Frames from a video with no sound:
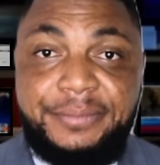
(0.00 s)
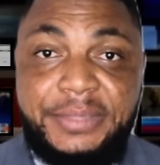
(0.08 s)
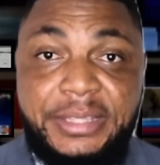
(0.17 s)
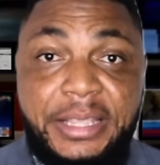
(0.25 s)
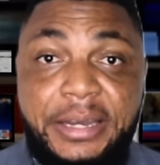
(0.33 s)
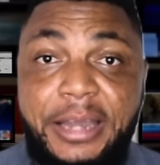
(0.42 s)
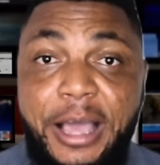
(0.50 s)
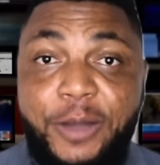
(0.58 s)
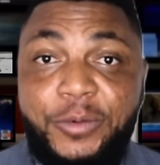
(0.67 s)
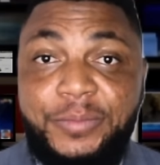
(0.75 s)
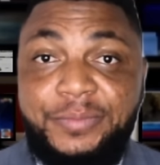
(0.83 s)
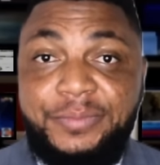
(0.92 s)
till now,
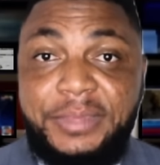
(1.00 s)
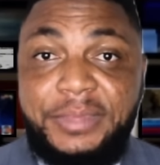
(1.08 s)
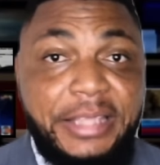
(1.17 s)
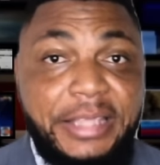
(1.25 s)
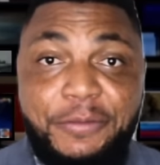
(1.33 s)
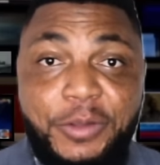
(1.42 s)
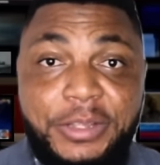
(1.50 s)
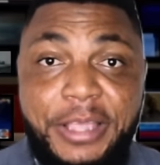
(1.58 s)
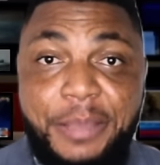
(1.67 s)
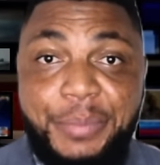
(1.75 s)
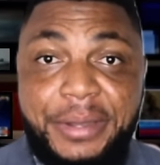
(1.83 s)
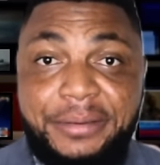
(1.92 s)
that have not
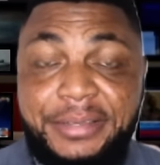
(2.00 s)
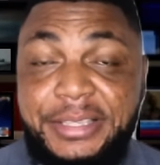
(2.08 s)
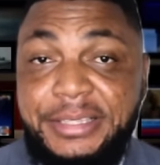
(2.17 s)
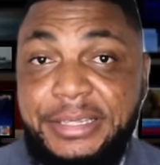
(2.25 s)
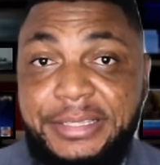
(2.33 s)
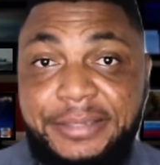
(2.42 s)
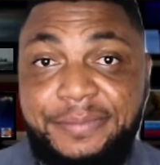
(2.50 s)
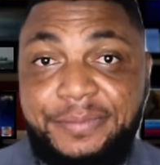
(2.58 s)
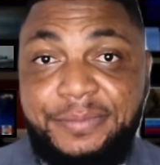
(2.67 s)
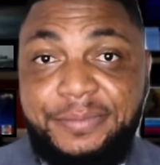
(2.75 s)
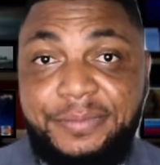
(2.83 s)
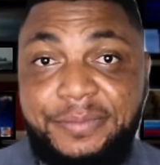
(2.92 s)
happened, isn't it?
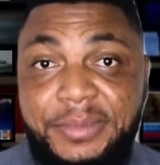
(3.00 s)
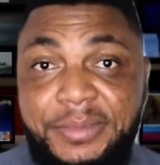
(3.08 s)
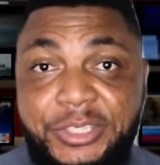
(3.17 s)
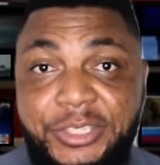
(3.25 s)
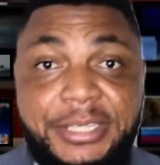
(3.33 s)
She's